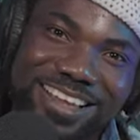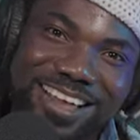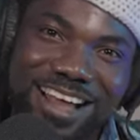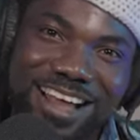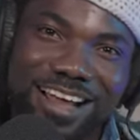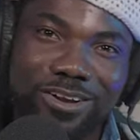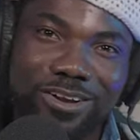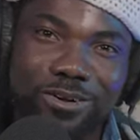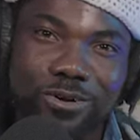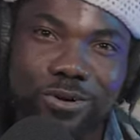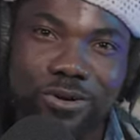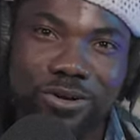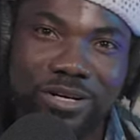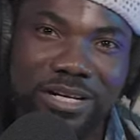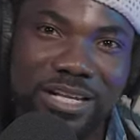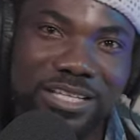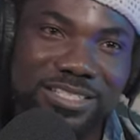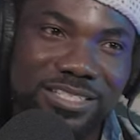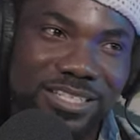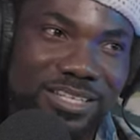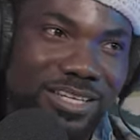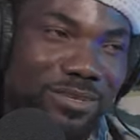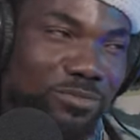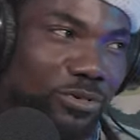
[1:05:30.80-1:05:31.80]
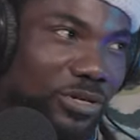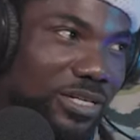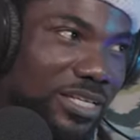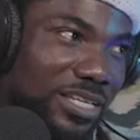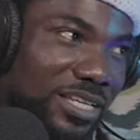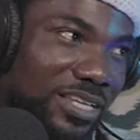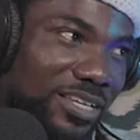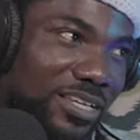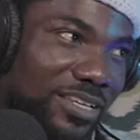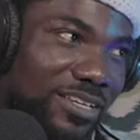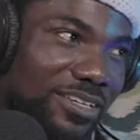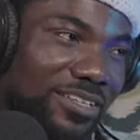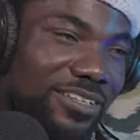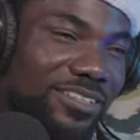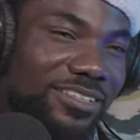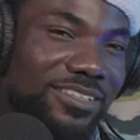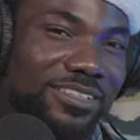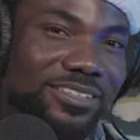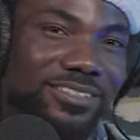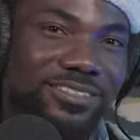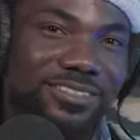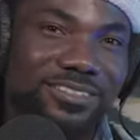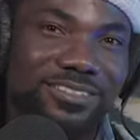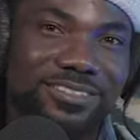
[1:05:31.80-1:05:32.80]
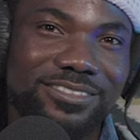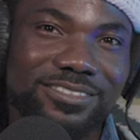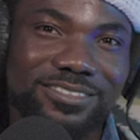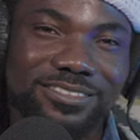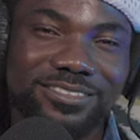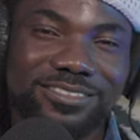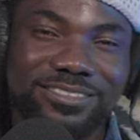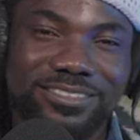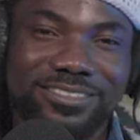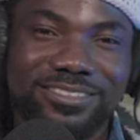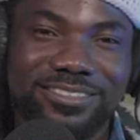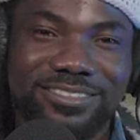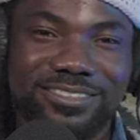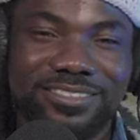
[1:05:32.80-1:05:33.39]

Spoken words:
I don't let anybody in.